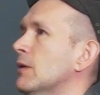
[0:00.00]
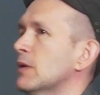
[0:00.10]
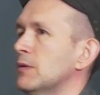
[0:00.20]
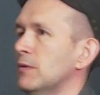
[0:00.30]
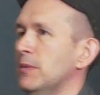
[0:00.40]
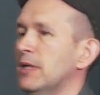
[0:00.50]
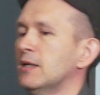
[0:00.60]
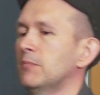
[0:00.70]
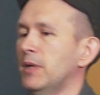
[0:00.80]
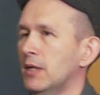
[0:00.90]
How can we
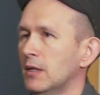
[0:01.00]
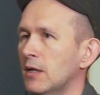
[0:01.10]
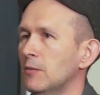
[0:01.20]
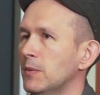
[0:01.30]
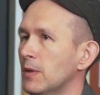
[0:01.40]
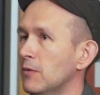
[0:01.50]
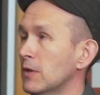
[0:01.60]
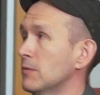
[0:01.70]
make it better? How